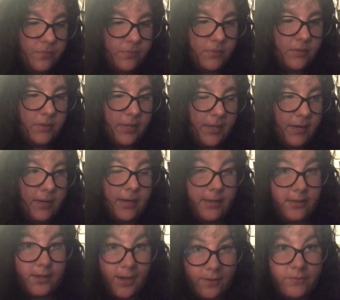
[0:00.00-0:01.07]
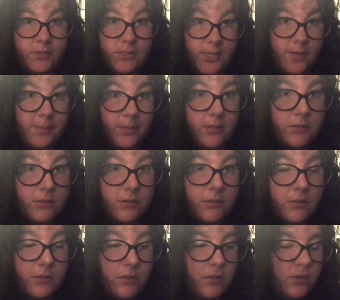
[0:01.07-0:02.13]
then I have these nightmares
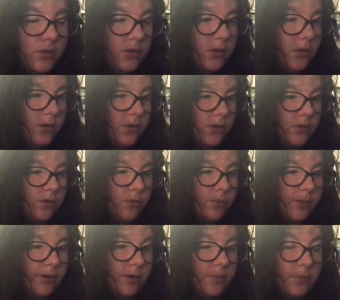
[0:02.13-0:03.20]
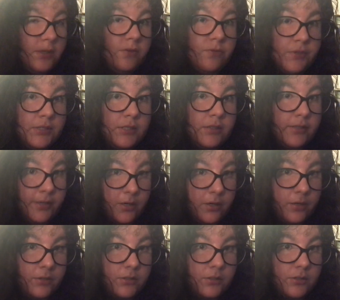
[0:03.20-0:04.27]
where I'm being physically
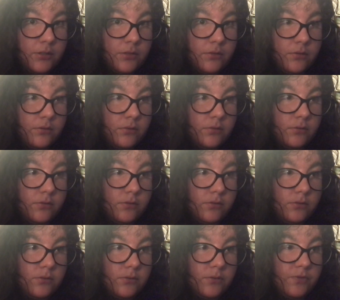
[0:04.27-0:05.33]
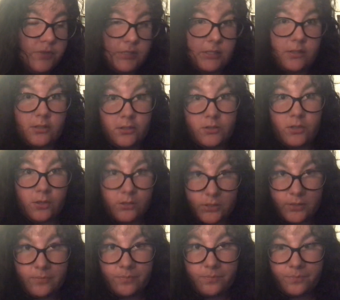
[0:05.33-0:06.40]
hurt, physically
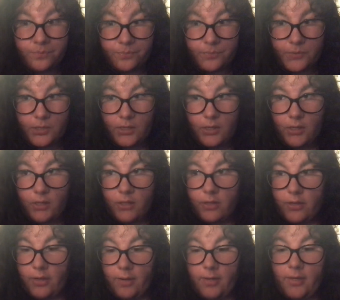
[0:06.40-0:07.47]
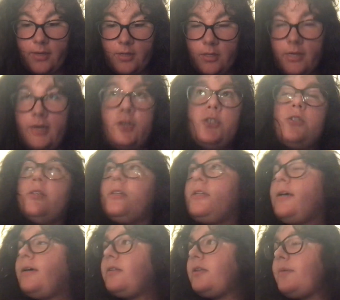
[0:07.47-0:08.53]
assaulted. Actually,
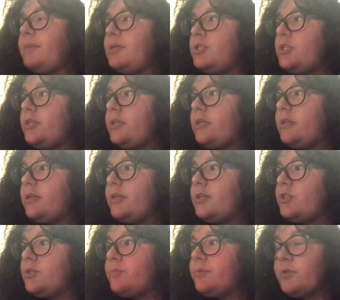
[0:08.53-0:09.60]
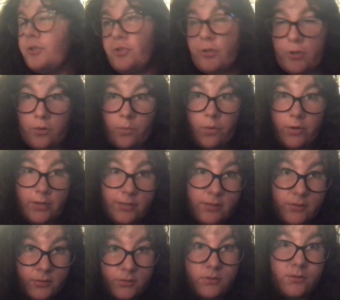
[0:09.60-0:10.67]
now that I'm mentioning it, I should put a trigger warning
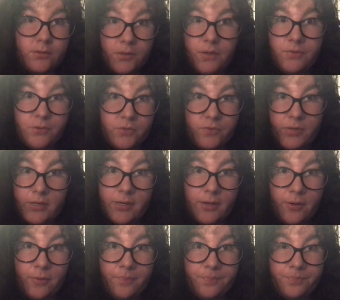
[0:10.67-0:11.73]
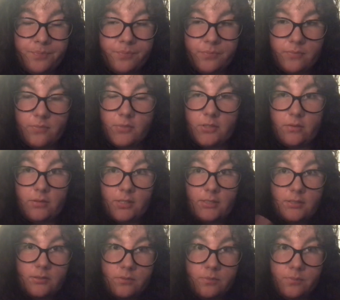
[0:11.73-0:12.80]
on this video, so
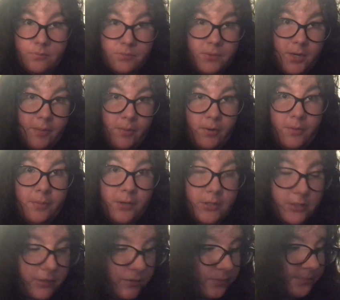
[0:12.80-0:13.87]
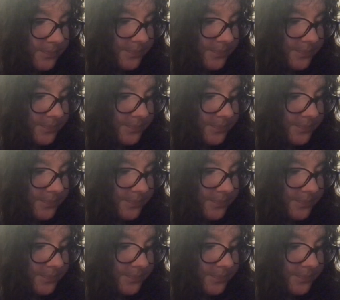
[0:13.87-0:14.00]
that's probably what I'm going to do.